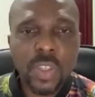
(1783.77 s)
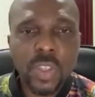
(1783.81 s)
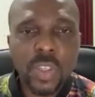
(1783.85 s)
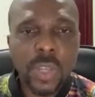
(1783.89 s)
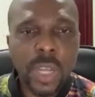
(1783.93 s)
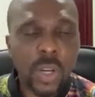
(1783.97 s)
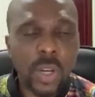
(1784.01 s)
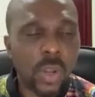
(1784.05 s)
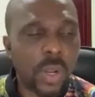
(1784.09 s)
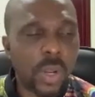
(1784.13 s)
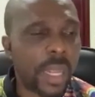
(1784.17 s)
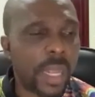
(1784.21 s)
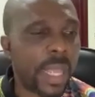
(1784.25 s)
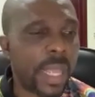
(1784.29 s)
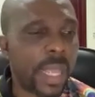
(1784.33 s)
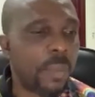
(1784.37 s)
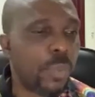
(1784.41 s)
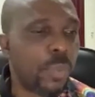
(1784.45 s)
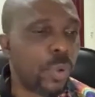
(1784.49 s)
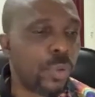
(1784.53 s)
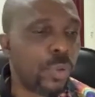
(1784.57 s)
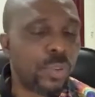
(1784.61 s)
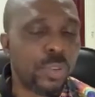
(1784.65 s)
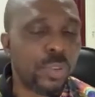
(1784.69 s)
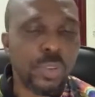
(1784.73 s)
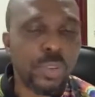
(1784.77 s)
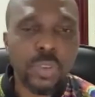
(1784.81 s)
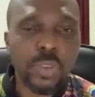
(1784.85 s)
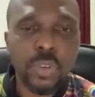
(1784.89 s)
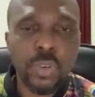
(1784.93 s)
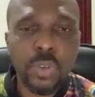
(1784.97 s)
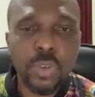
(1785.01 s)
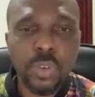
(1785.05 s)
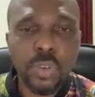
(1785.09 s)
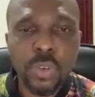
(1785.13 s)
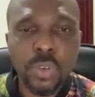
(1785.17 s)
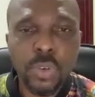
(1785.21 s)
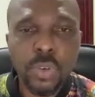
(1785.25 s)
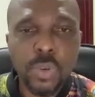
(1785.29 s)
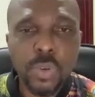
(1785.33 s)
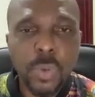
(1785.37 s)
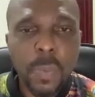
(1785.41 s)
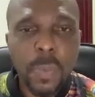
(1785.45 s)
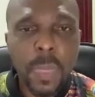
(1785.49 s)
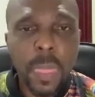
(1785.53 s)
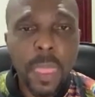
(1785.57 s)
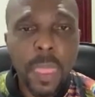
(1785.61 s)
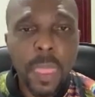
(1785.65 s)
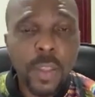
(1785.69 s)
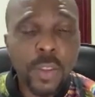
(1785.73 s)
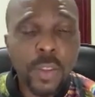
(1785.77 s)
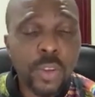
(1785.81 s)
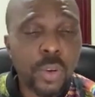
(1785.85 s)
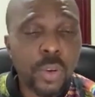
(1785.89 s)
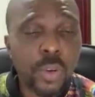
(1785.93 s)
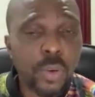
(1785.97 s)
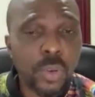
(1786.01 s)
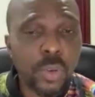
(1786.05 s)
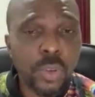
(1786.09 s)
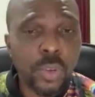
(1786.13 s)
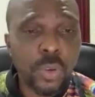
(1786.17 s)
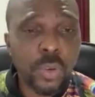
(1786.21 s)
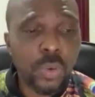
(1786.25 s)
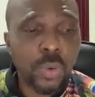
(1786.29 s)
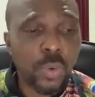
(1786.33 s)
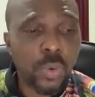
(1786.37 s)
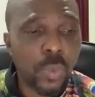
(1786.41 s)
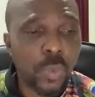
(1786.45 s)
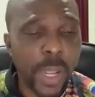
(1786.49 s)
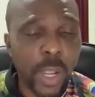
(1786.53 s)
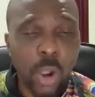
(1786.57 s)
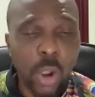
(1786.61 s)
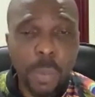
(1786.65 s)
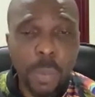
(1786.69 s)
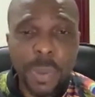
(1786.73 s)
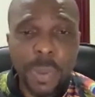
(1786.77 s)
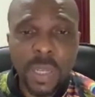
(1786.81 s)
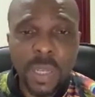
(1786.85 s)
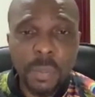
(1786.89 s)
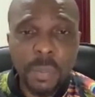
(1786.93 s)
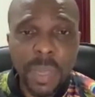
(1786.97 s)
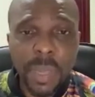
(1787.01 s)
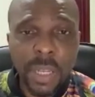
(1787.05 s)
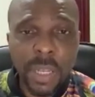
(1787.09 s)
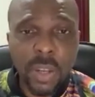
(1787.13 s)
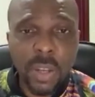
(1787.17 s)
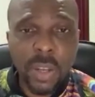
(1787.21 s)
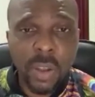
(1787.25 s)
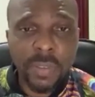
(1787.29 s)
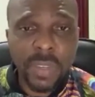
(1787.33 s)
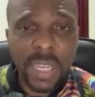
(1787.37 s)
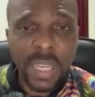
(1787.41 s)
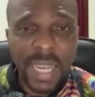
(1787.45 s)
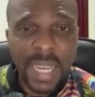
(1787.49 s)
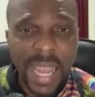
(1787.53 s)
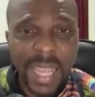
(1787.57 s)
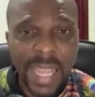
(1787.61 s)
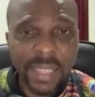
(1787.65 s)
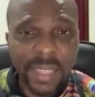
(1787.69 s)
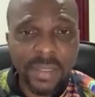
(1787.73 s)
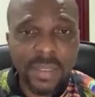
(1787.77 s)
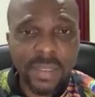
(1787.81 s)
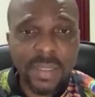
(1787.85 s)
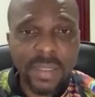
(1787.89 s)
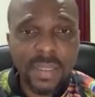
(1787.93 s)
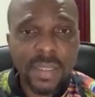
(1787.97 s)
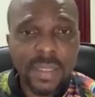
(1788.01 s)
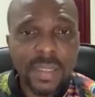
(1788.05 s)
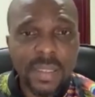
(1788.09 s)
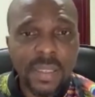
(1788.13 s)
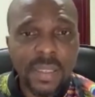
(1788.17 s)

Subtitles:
You are not able to, you wake up in the middle of the night,